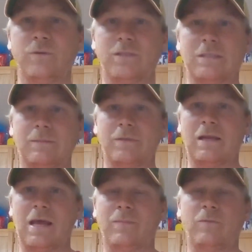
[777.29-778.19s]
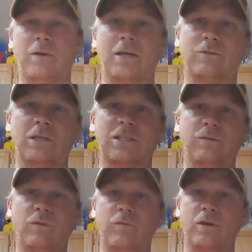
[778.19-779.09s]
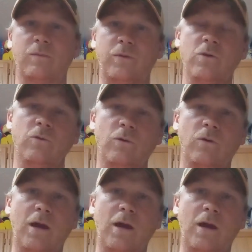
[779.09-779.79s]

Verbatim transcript: but something happened when it got transferred over the computer.